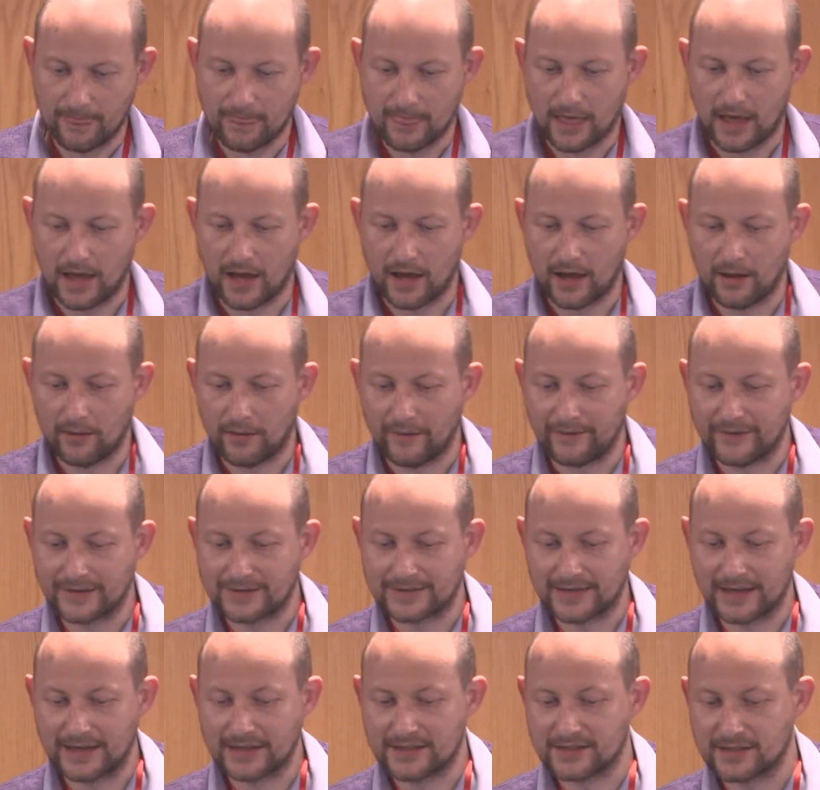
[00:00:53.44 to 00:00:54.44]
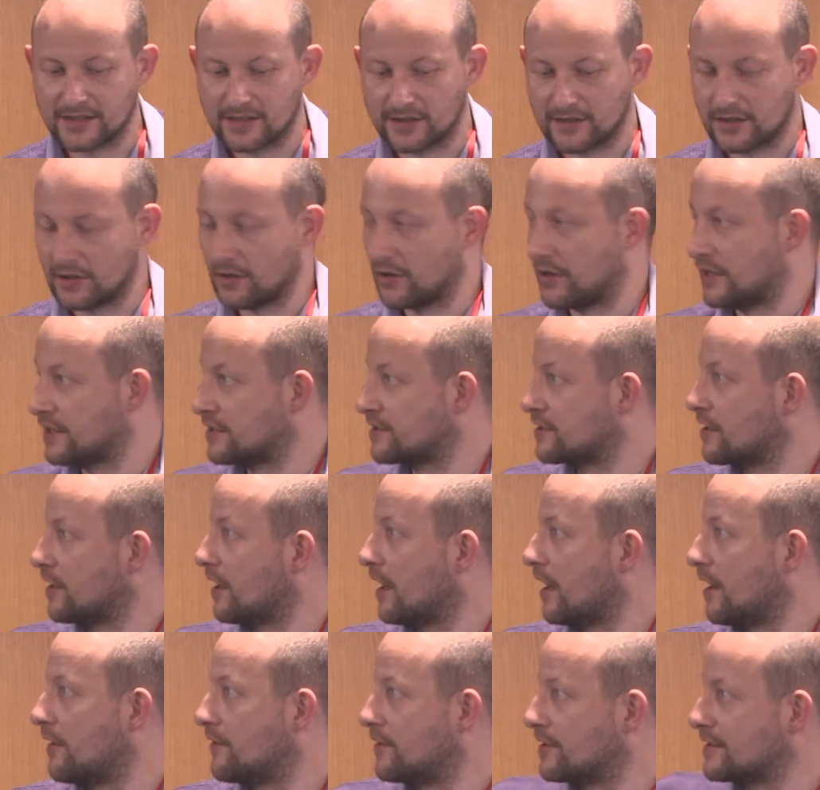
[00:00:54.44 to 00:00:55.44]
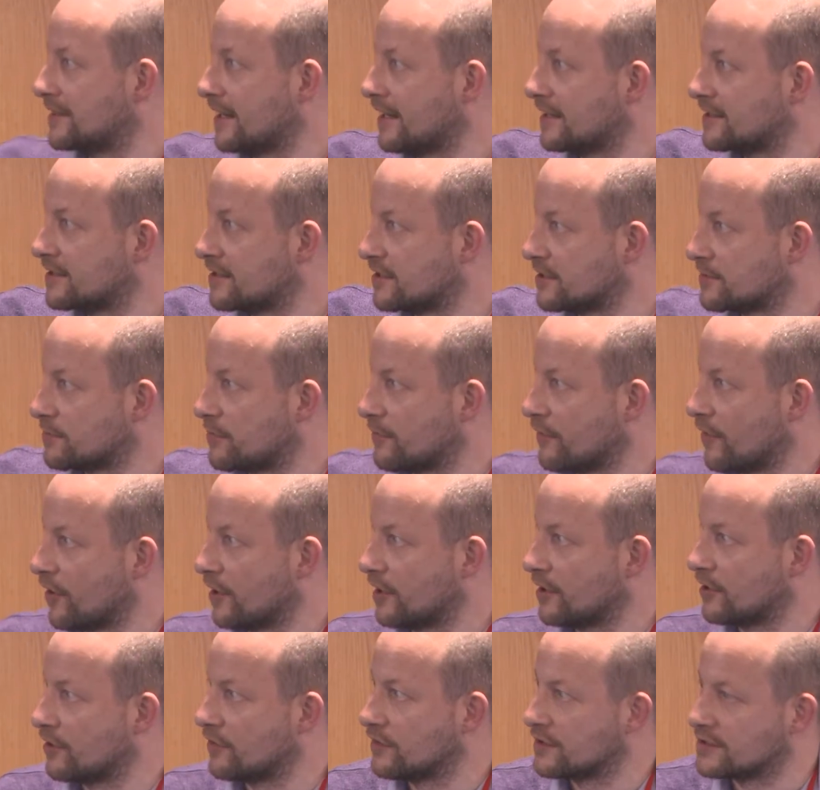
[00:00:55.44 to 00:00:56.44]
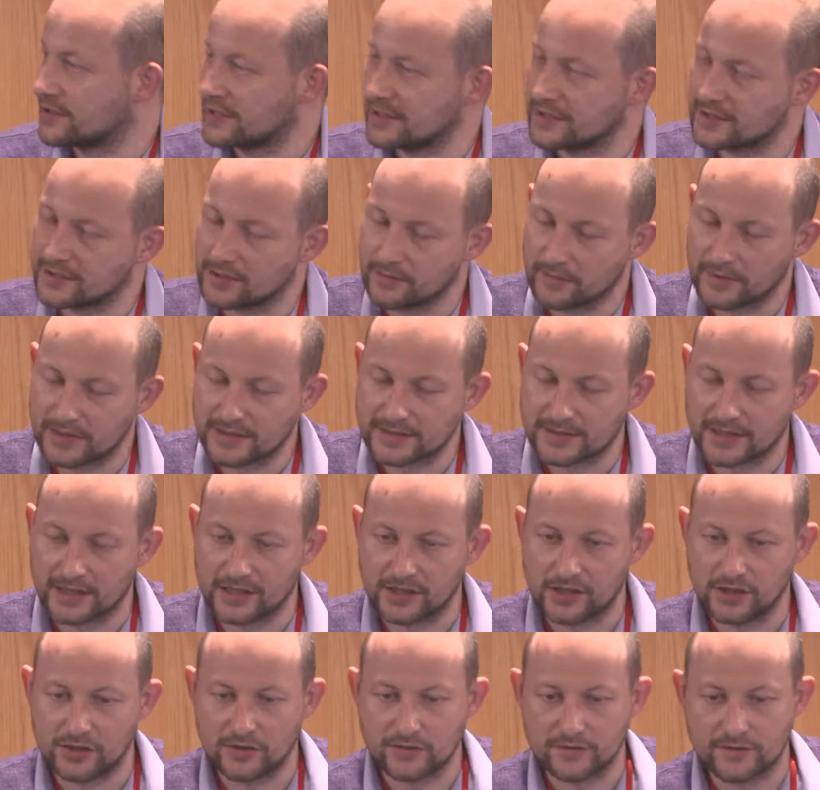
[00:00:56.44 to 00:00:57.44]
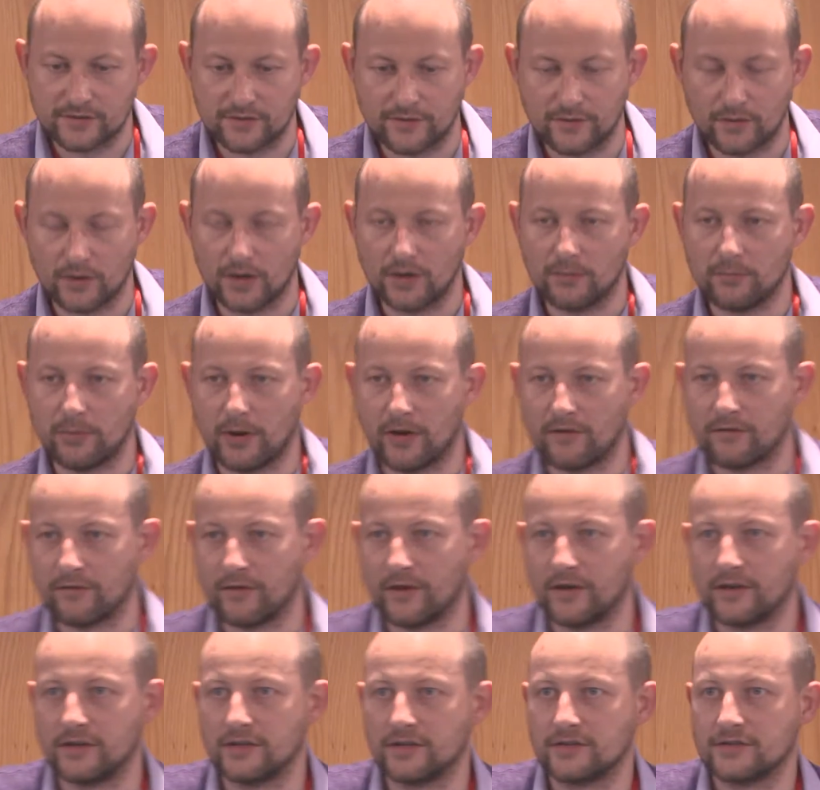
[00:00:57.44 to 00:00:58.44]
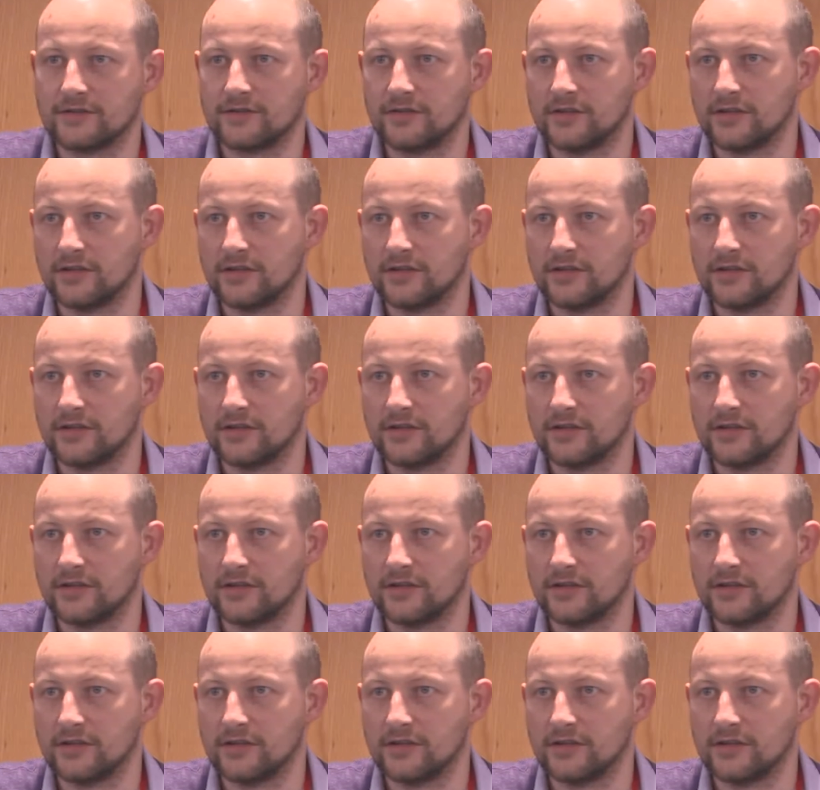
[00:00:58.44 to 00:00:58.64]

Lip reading: And the data that's provided on the system is then used by funders